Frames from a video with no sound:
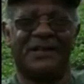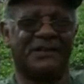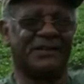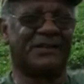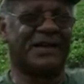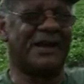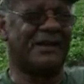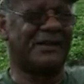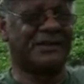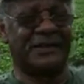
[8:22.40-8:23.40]
look
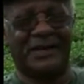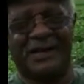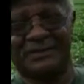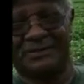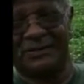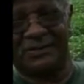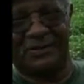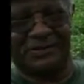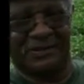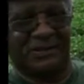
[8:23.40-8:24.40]
at it as,
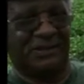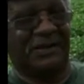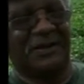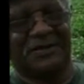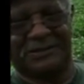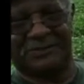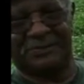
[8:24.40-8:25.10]
a loss.